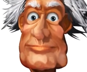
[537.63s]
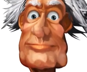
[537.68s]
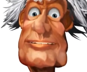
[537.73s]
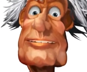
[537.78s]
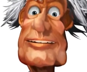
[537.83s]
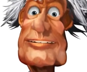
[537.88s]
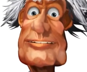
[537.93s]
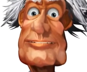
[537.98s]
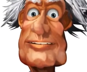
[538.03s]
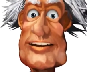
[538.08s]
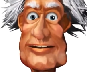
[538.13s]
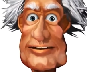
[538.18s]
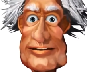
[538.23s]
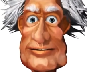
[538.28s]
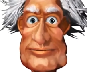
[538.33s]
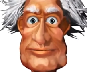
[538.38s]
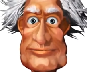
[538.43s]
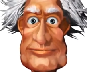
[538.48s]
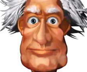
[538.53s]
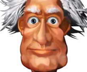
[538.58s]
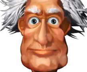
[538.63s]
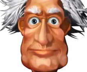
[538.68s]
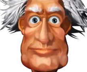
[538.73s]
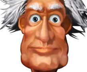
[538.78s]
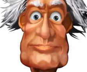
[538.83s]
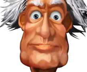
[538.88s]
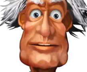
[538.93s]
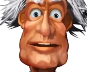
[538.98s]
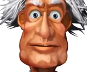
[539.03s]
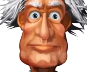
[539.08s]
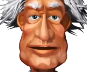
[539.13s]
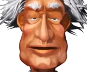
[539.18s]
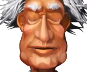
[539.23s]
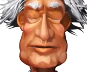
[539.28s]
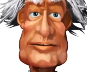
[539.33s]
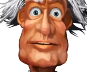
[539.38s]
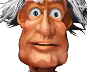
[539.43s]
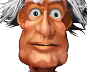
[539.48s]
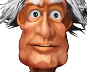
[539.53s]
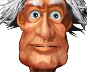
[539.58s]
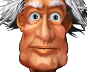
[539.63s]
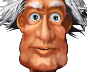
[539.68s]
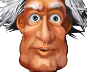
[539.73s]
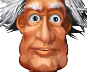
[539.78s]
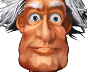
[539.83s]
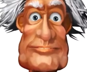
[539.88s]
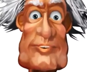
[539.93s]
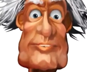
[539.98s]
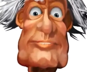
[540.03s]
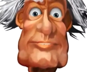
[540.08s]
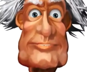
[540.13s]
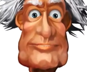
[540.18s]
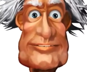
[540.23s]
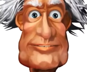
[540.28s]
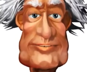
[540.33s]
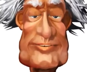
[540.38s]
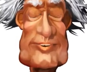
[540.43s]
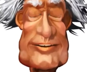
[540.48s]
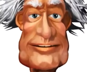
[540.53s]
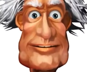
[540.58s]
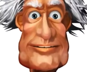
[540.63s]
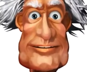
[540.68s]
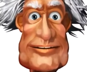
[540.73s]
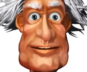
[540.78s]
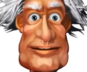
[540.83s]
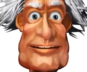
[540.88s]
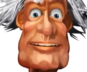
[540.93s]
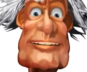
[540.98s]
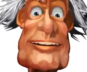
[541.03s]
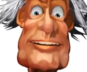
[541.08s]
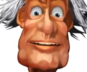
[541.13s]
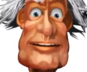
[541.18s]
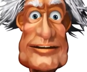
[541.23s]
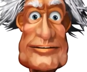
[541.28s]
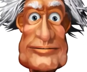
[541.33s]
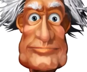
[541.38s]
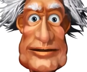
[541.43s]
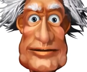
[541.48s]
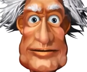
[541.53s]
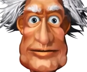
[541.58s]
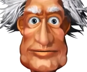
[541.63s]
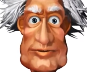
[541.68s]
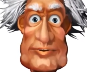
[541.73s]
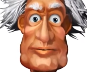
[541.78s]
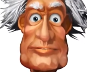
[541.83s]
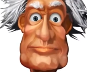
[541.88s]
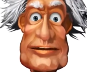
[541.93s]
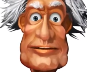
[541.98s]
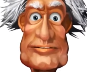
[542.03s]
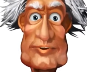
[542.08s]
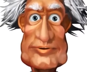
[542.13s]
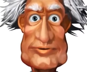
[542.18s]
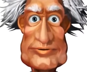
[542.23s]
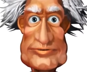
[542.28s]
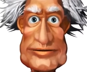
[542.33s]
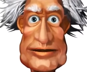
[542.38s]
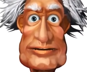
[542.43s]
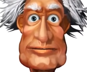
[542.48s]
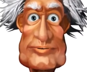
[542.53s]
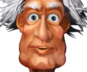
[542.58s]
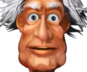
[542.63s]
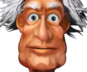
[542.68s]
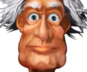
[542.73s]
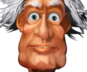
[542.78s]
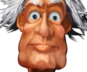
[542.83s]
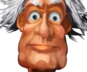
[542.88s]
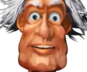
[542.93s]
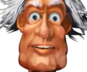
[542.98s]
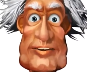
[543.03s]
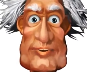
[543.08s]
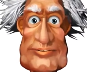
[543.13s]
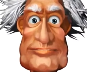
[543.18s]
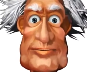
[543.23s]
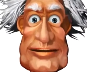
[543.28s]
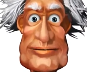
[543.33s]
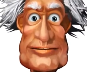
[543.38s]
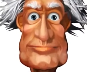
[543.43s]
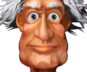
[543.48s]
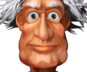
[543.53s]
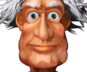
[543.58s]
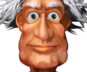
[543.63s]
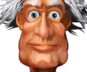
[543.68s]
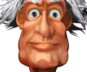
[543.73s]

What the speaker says: Please note, as a strong supporter of the community, CIMA has contributed this methodology